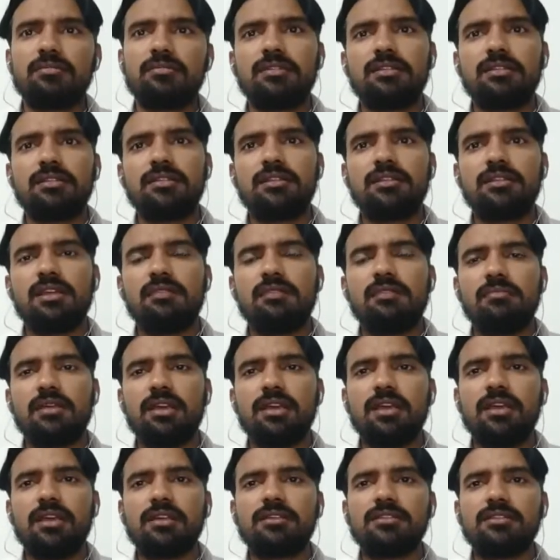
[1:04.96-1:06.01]
the
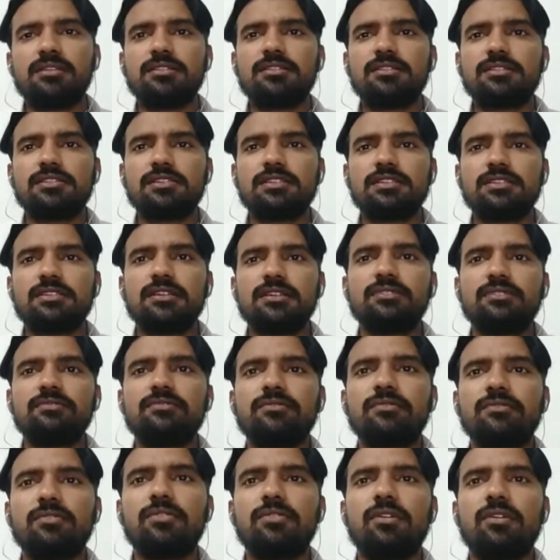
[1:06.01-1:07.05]
main reason
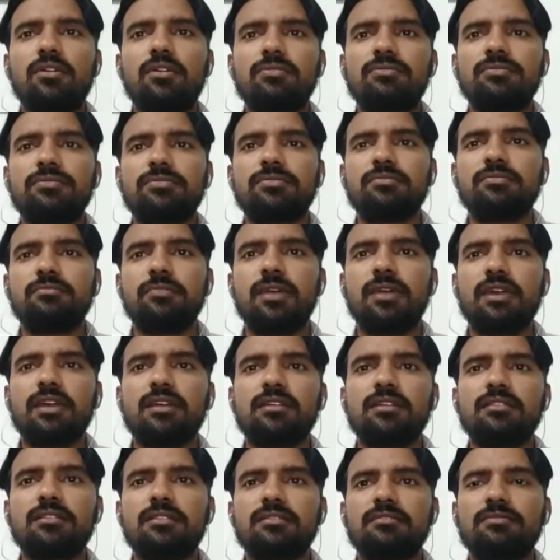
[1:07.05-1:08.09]
of
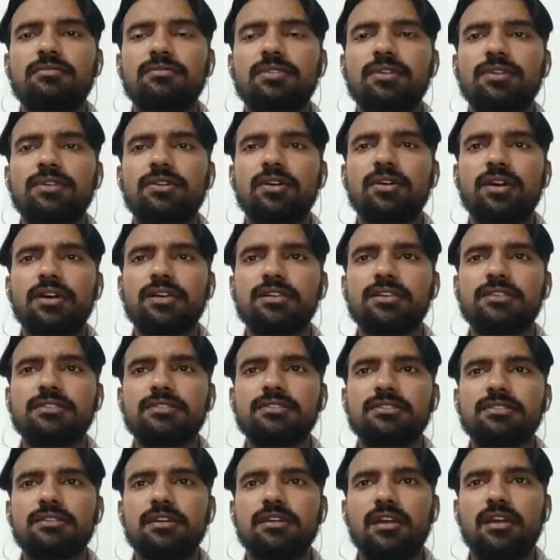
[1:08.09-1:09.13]
making this video
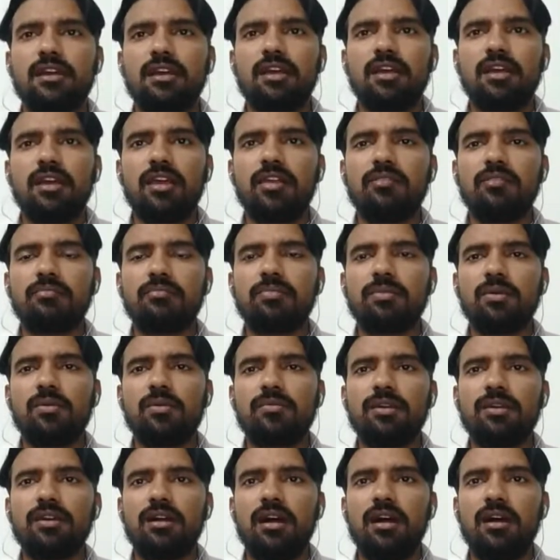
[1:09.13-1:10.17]
is
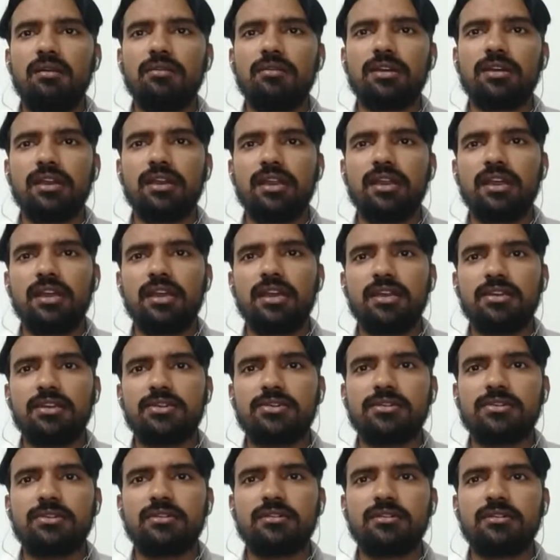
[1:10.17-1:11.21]
improving our
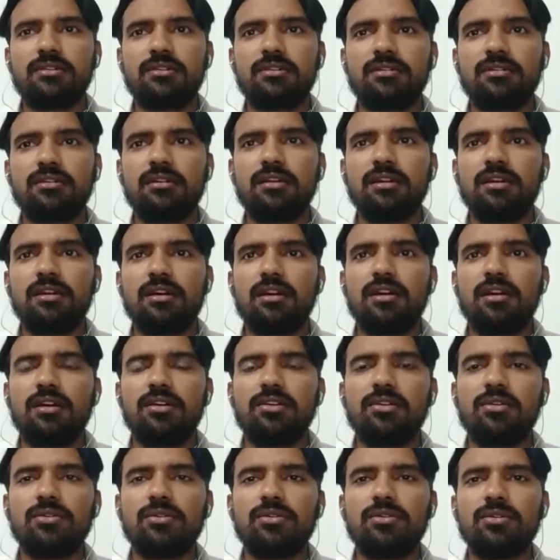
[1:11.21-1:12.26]
English.
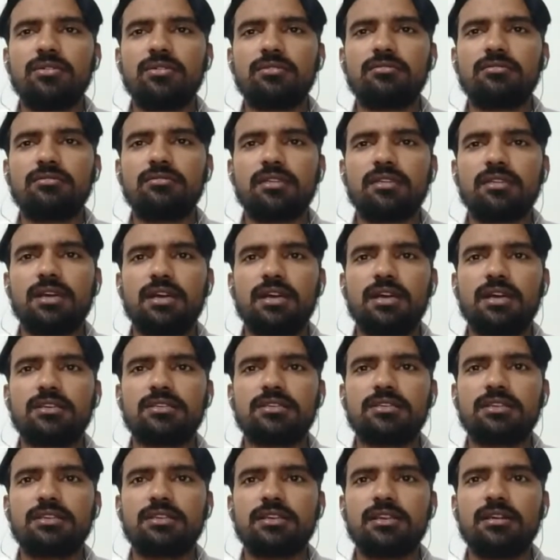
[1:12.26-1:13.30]
You know that
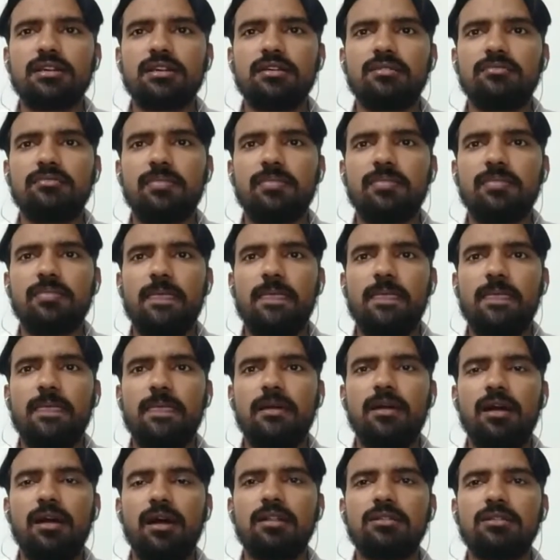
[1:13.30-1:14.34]

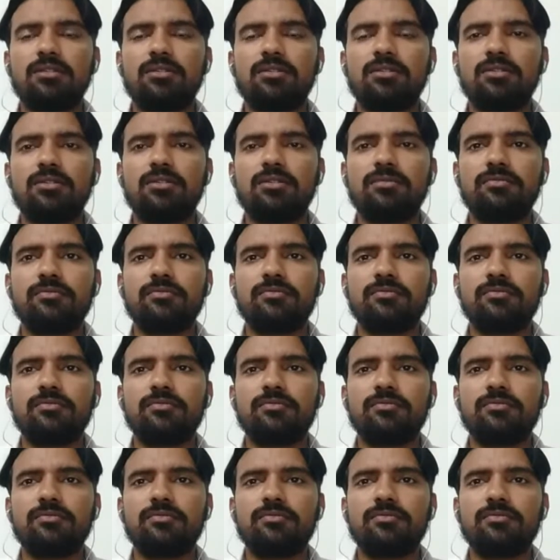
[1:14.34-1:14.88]
although